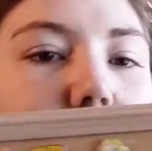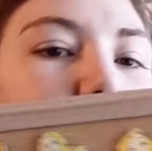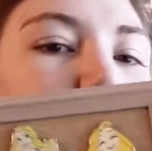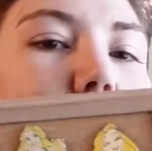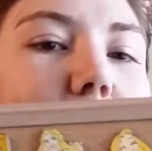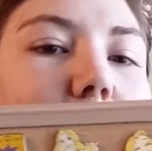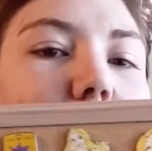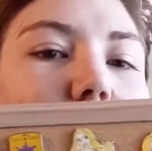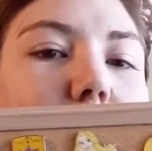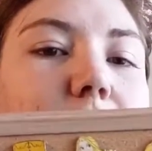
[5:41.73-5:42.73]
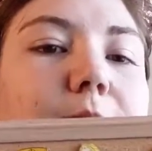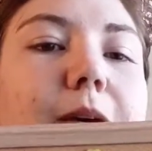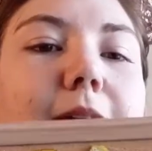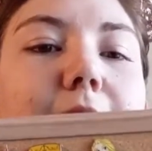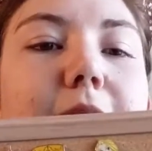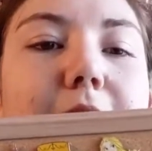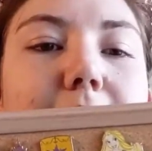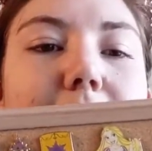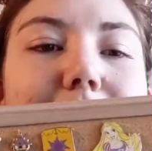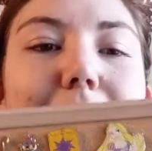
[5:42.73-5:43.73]
the variety of those
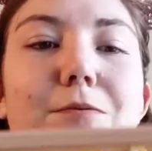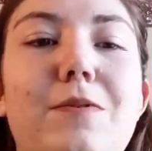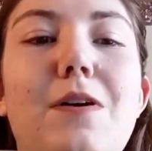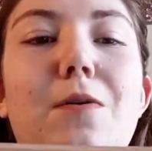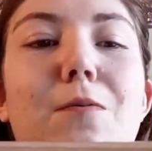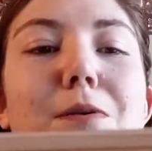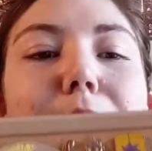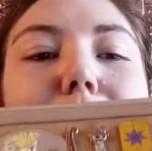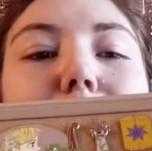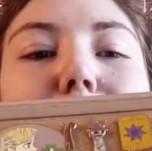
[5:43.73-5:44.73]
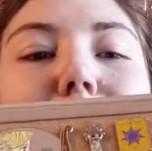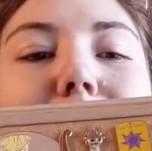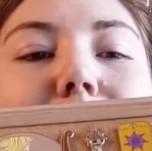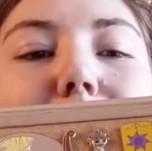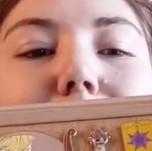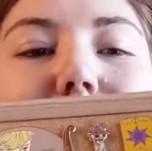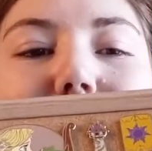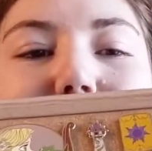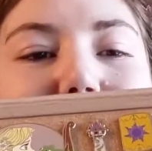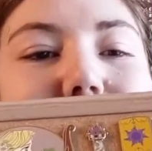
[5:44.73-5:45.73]
pins. And then we've got one Belle pin here
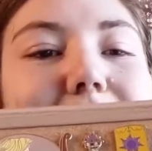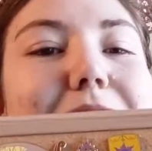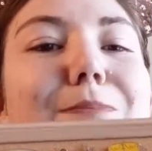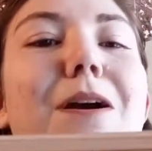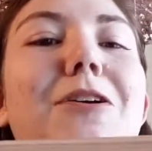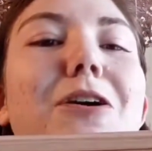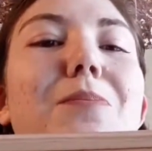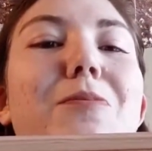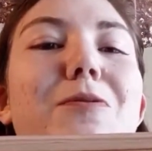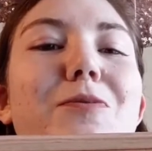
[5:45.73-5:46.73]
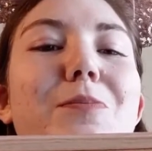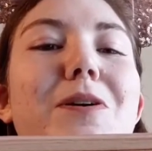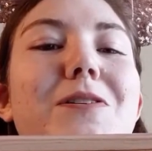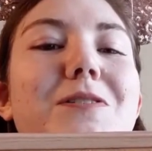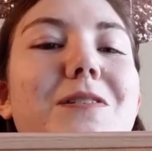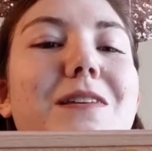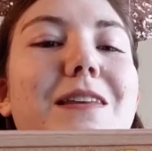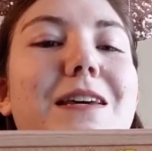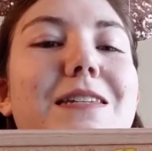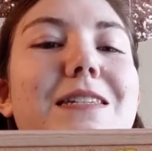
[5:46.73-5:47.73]
because she's paired up with Rapunzel in
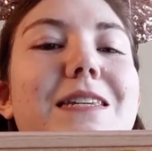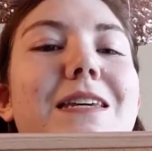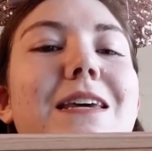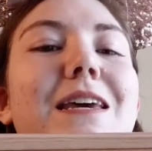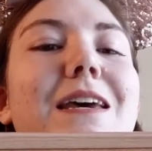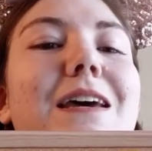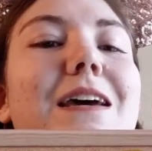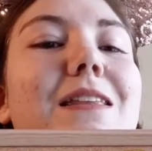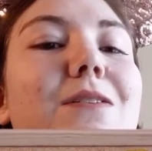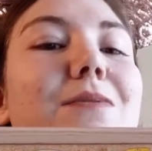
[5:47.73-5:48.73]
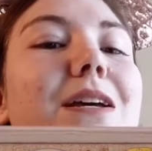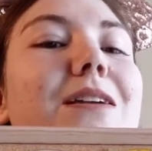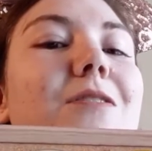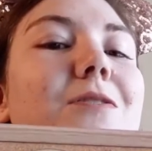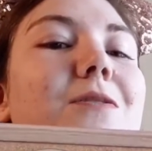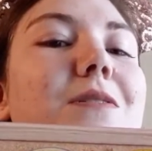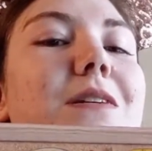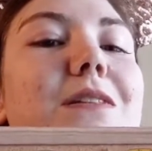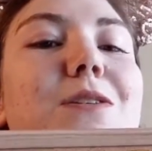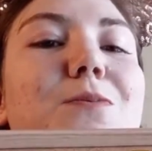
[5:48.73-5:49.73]
this. And then we can also
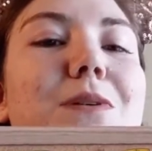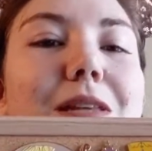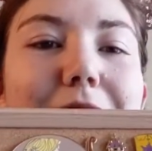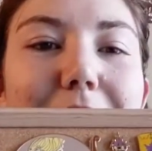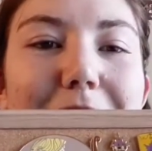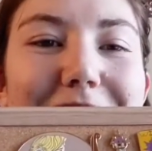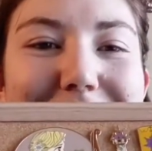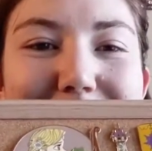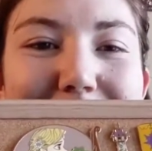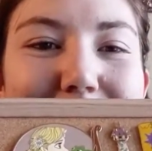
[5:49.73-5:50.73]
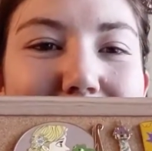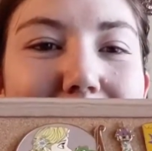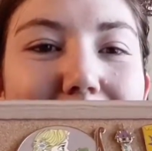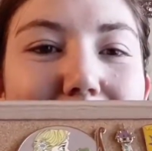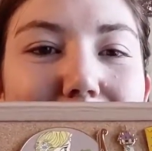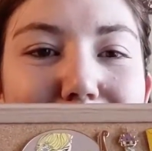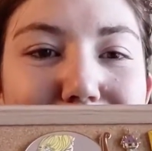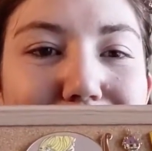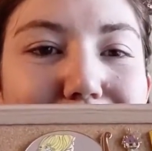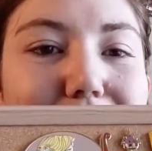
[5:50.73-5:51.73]
see this really large hot art
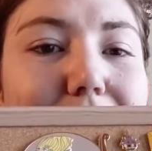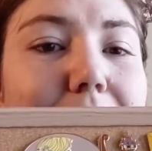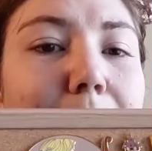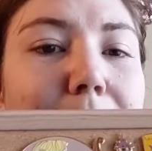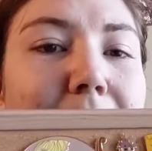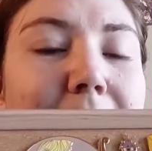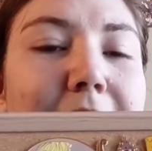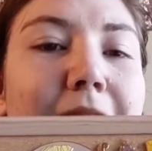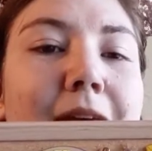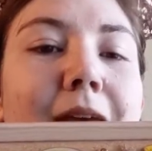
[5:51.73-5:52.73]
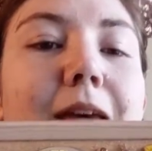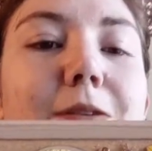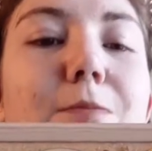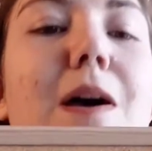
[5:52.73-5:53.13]
pin as